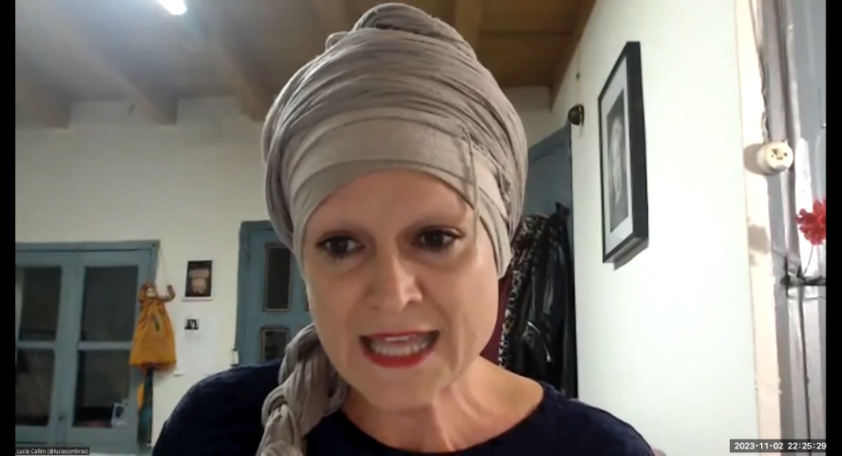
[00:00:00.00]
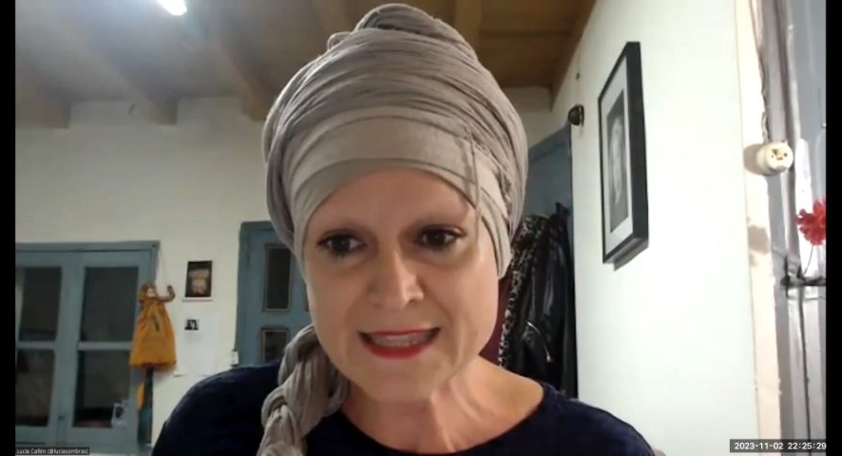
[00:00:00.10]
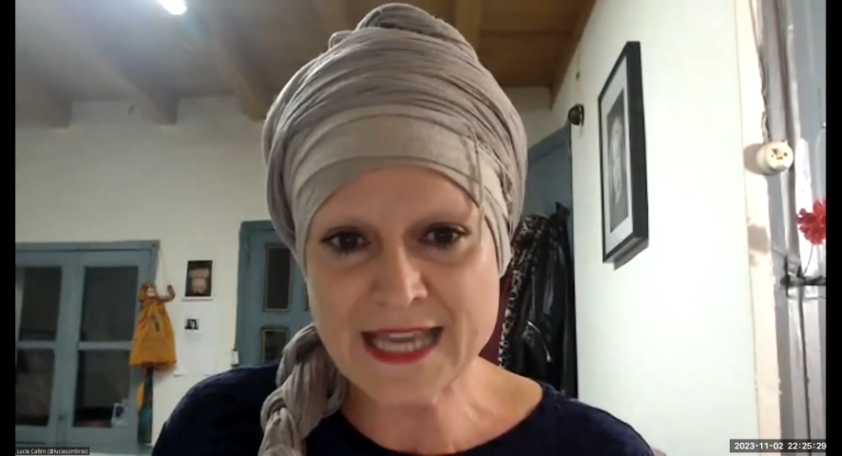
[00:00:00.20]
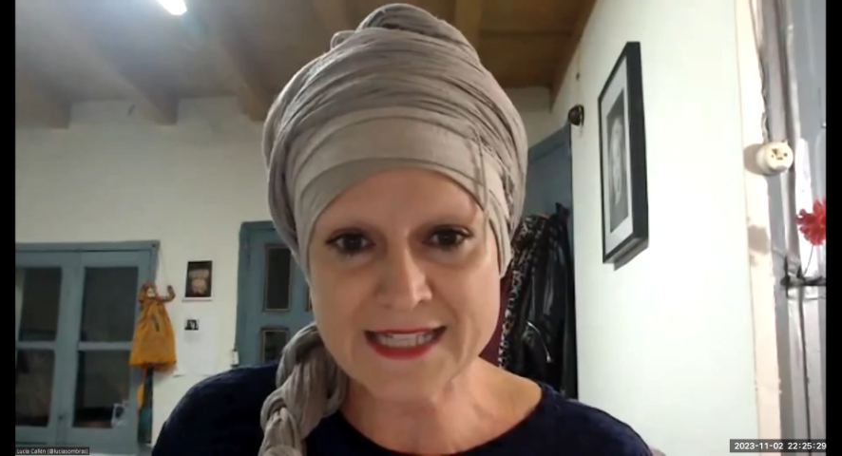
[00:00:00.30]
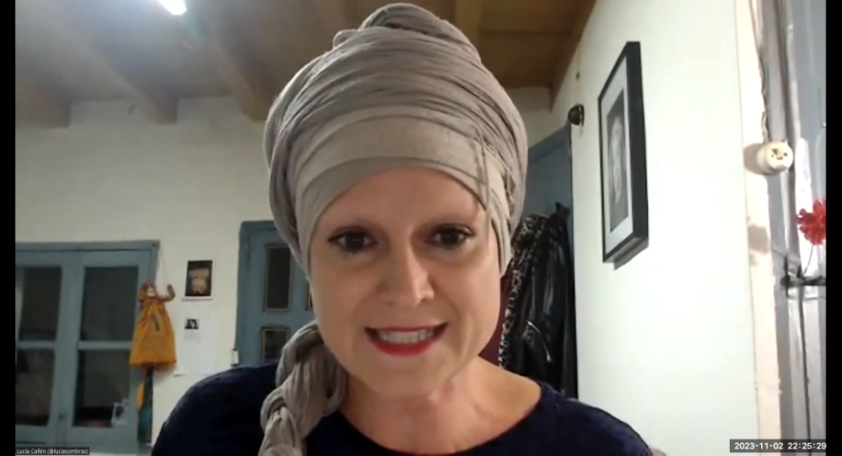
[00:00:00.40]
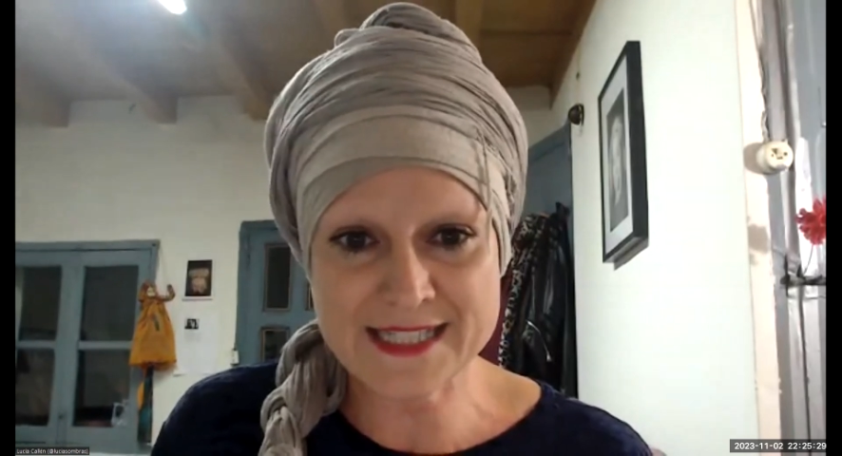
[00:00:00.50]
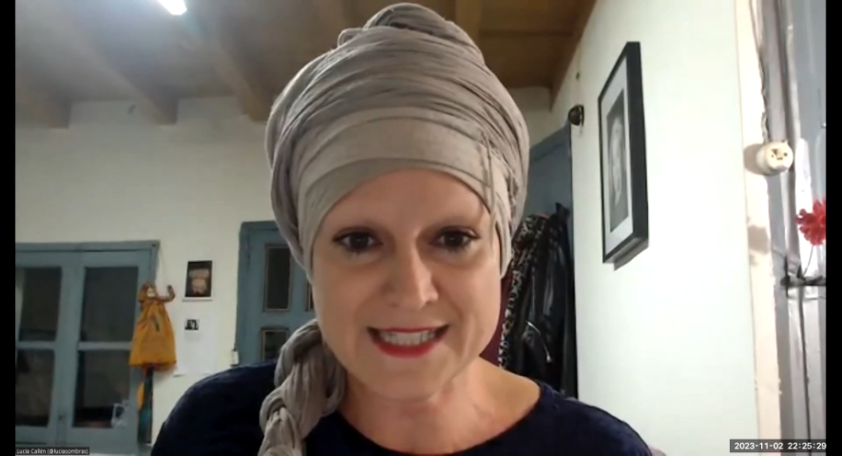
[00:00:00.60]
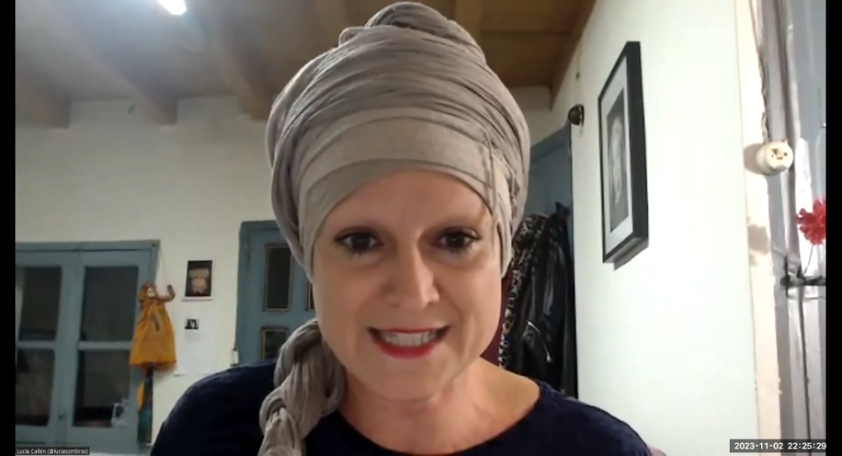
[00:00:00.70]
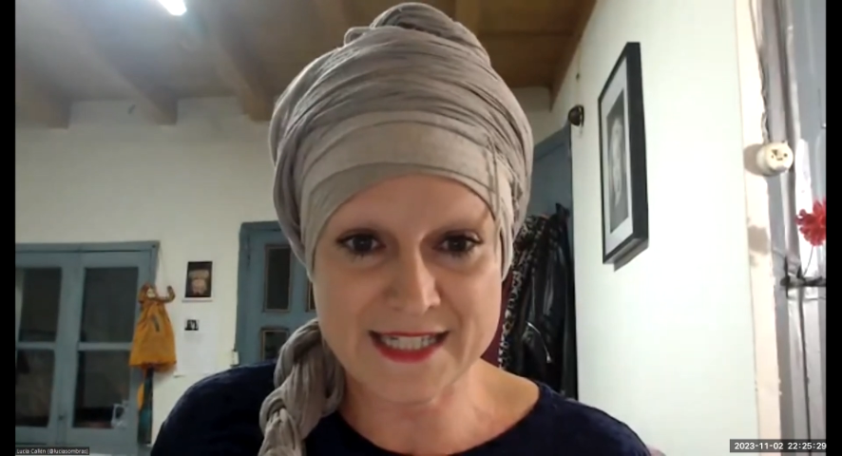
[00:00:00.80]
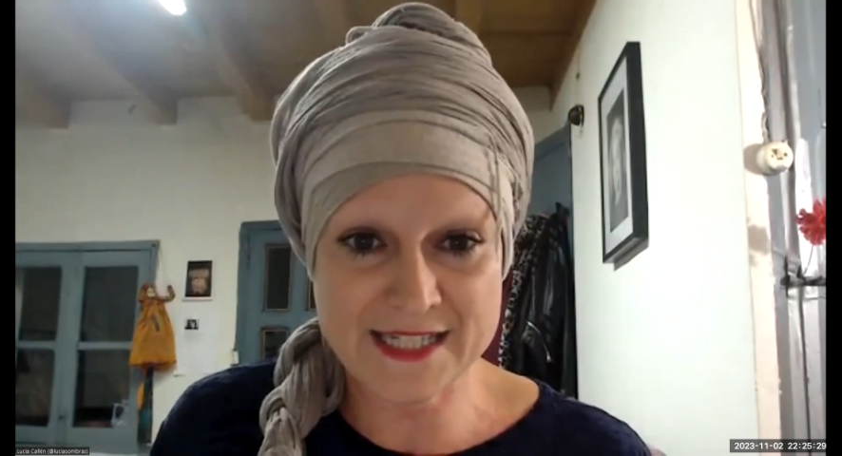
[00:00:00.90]
That
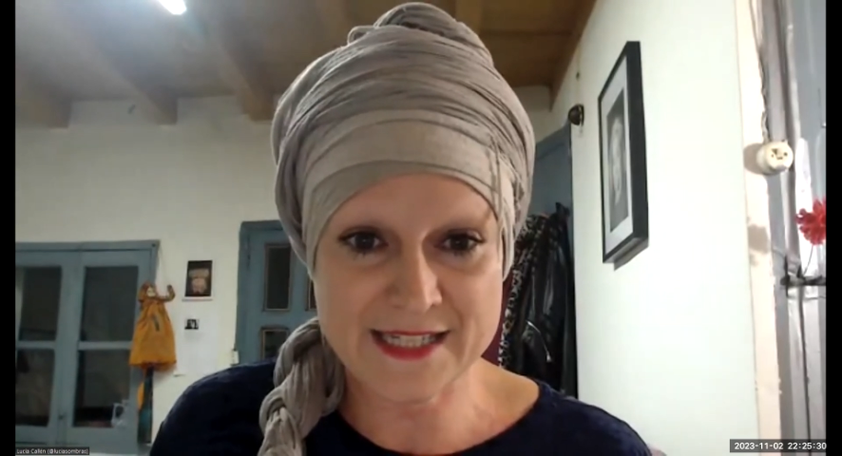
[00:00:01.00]
is